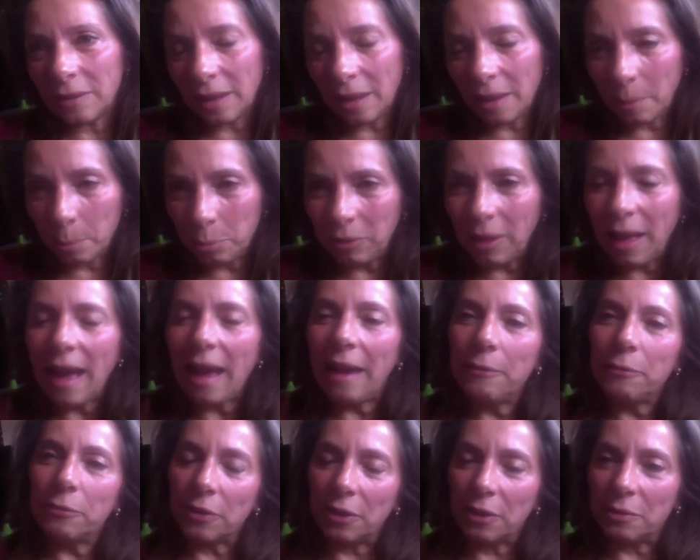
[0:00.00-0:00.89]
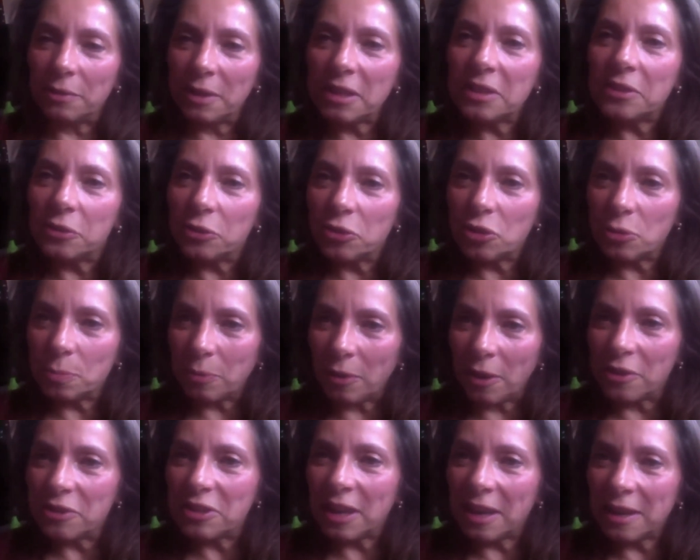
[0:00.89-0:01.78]
apply for a research
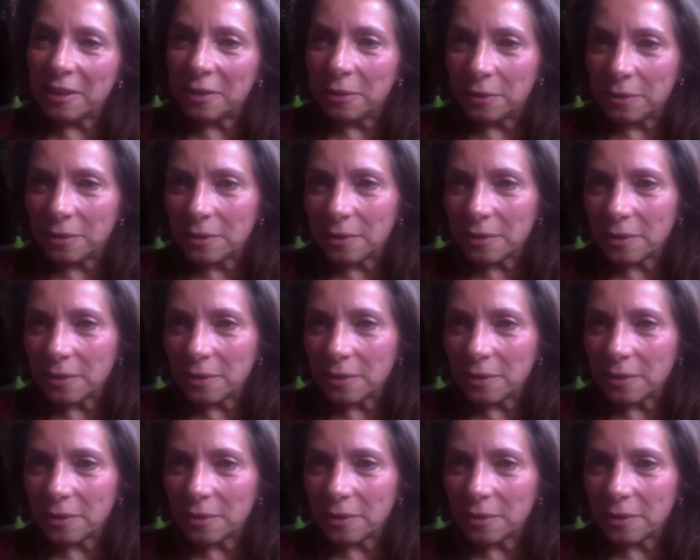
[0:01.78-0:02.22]
project.